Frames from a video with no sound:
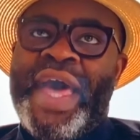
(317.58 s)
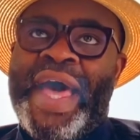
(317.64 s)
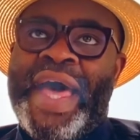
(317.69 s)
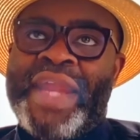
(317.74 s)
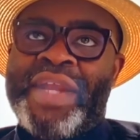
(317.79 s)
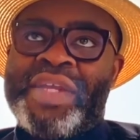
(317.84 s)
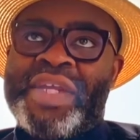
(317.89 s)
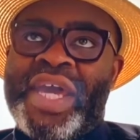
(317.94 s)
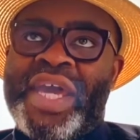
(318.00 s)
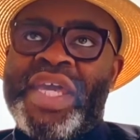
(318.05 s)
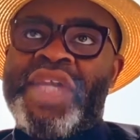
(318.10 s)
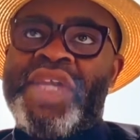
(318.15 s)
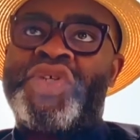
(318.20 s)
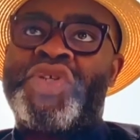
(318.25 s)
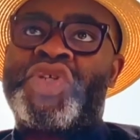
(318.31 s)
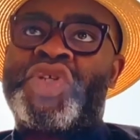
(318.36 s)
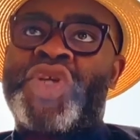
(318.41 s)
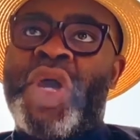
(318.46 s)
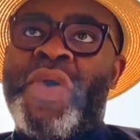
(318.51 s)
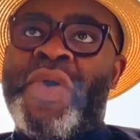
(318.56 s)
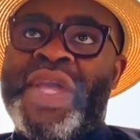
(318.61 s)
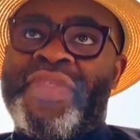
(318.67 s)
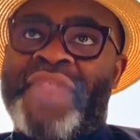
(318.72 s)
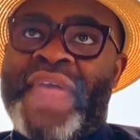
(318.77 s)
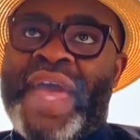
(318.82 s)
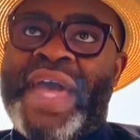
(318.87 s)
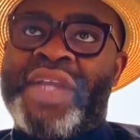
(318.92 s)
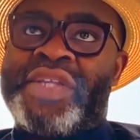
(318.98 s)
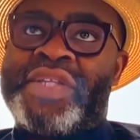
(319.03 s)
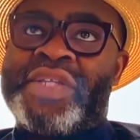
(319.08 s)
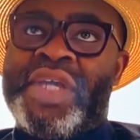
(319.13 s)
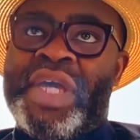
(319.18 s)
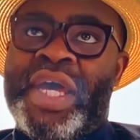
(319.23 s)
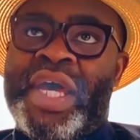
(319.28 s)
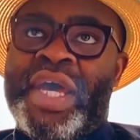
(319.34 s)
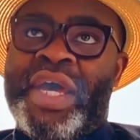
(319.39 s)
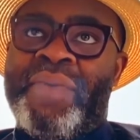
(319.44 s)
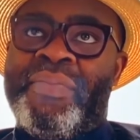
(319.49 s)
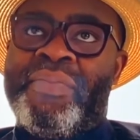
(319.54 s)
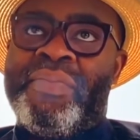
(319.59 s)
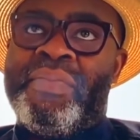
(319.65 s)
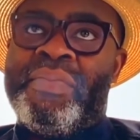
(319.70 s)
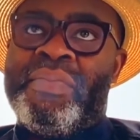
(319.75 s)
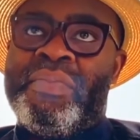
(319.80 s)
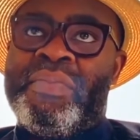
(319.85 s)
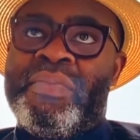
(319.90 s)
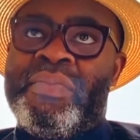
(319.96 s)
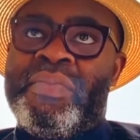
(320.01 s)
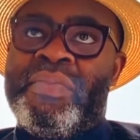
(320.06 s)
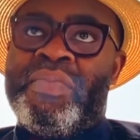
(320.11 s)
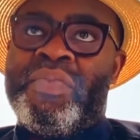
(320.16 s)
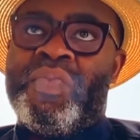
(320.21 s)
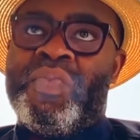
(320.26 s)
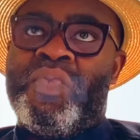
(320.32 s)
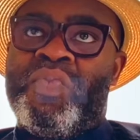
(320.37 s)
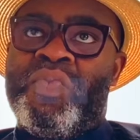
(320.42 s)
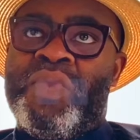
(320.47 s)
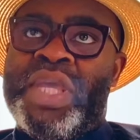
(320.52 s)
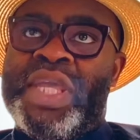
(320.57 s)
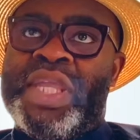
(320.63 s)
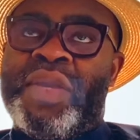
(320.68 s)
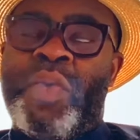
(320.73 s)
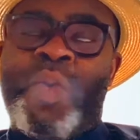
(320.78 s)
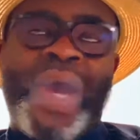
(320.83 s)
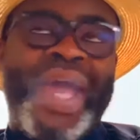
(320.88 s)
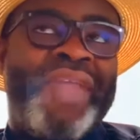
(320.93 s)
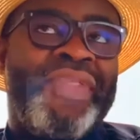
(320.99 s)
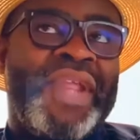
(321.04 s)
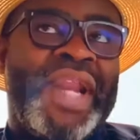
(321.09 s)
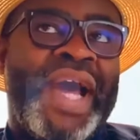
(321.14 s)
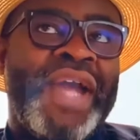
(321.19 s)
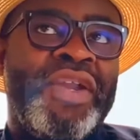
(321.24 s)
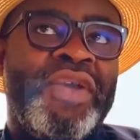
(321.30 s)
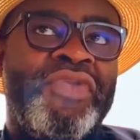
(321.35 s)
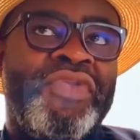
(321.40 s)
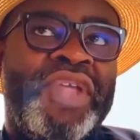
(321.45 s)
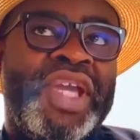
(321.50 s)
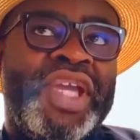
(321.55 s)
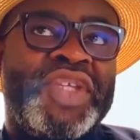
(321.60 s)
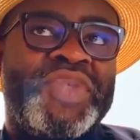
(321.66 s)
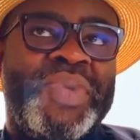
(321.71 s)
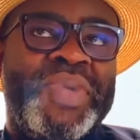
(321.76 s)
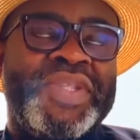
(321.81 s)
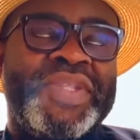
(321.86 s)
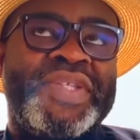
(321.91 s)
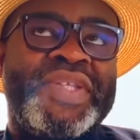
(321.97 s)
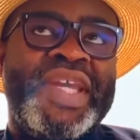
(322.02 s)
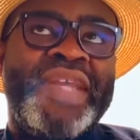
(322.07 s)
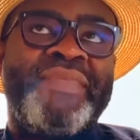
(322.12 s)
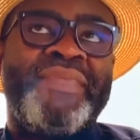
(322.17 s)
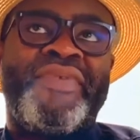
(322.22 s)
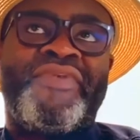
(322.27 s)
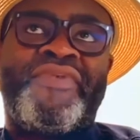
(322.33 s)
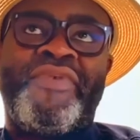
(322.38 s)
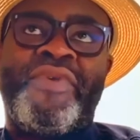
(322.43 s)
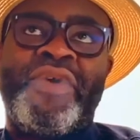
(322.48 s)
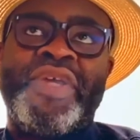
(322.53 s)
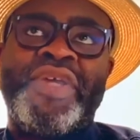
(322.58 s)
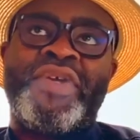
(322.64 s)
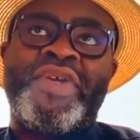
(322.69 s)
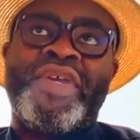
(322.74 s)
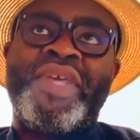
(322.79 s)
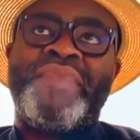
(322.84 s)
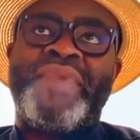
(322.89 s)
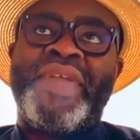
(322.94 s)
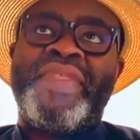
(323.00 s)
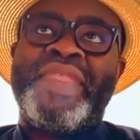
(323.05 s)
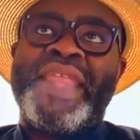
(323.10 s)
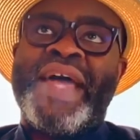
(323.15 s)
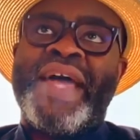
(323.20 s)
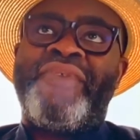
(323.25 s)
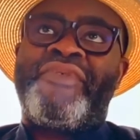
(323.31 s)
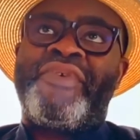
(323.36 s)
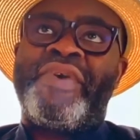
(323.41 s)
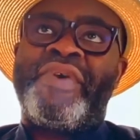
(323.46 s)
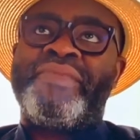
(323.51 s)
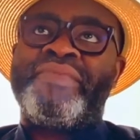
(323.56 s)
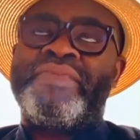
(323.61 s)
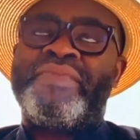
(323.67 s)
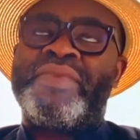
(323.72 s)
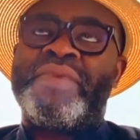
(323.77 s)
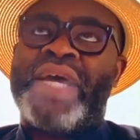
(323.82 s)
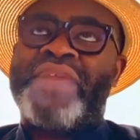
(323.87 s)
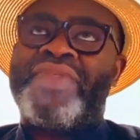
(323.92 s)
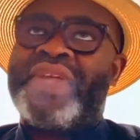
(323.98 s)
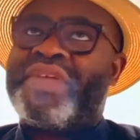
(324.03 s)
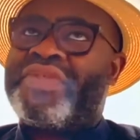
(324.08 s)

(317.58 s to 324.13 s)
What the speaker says: and he's showing that in a way that I don't think has been seen before. He's only been there for, I